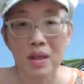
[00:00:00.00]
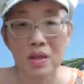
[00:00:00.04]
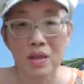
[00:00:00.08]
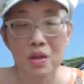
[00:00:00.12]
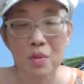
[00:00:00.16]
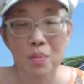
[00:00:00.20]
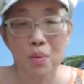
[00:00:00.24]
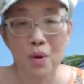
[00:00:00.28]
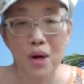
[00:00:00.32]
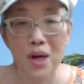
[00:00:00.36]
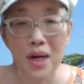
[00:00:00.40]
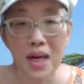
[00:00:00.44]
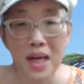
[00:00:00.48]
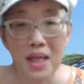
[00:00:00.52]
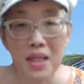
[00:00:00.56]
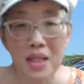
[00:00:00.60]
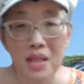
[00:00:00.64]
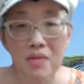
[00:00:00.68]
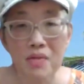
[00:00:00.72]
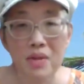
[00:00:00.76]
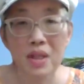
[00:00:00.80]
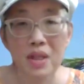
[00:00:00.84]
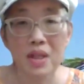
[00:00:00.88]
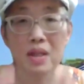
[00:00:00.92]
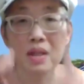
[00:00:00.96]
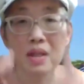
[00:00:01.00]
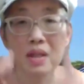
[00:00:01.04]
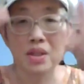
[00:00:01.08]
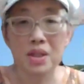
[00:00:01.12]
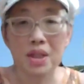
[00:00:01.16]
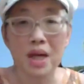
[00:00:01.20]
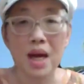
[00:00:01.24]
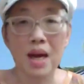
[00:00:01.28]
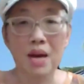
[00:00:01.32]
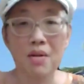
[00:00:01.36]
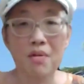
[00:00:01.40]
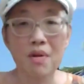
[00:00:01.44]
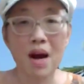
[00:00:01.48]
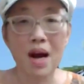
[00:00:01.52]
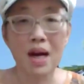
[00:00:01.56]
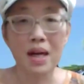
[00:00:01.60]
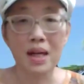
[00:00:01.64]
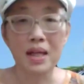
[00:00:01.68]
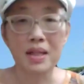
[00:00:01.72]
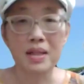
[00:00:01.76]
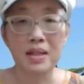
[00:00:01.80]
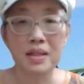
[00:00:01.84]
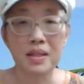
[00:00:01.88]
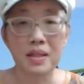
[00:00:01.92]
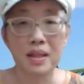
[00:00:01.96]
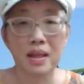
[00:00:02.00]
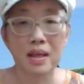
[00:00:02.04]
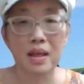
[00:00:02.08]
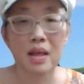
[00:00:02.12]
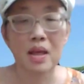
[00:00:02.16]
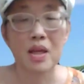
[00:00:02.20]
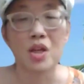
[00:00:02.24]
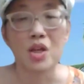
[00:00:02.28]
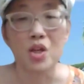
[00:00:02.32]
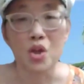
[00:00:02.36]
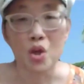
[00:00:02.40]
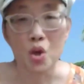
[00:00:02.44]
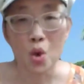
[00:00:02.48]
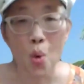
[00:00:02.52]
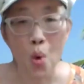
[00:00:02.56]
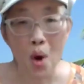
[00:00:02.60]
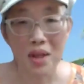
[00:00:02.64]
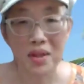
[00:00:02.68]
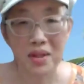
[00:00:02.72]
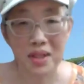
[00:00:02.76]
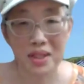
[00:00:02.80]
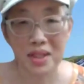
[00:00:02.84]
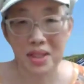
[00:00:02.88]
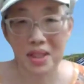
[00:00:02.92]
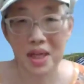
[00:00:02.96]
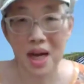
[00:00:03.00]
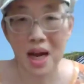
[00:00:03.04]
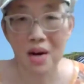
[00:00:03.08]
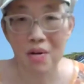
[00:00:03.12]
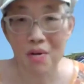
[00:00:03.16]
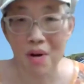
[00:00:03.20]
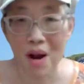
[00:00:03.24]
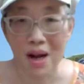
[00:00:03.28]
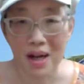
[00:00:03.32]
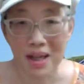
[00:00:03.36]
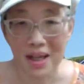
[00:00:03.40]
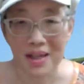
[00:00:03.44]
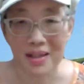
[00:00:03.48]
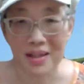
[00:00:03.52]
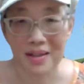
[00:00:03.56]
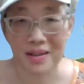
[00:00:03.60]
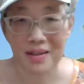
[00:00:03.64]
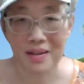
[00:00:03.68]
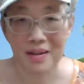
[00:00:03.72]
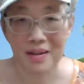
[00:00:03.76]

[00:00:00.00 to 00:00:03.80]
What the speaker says: your brain activity skyrockets. You want the skyrocket.